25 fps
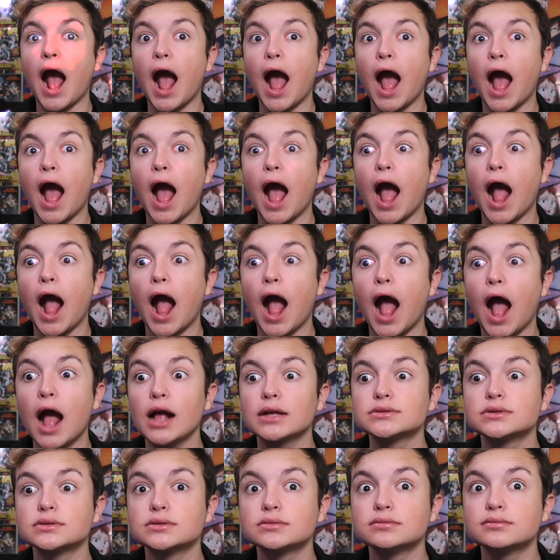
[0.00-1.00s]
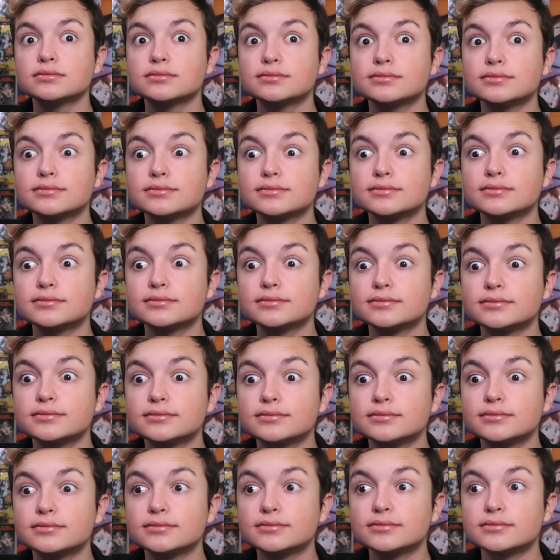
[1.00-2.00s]

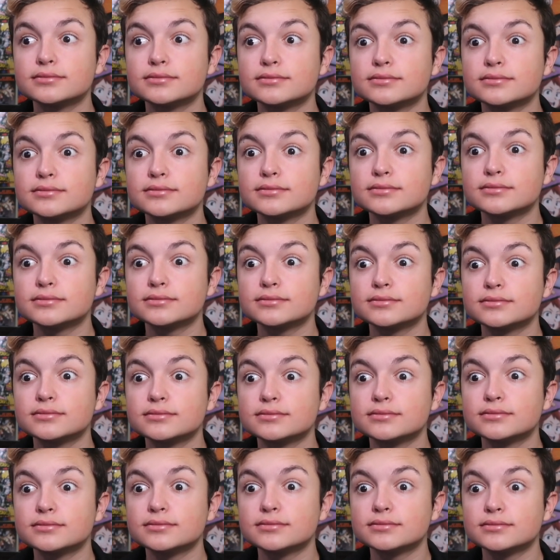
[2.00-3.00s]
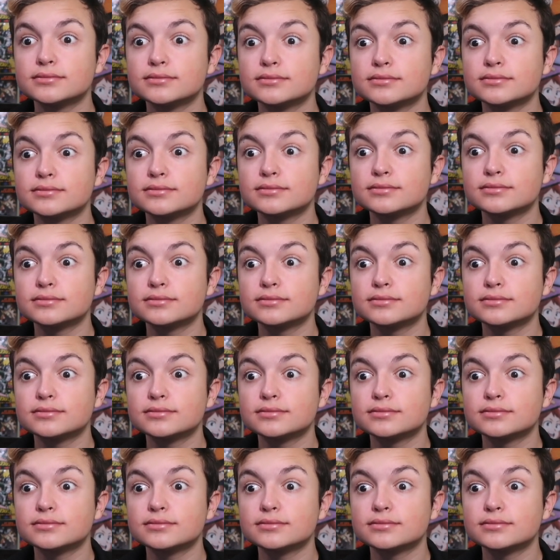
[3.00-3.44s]
(no one is talking)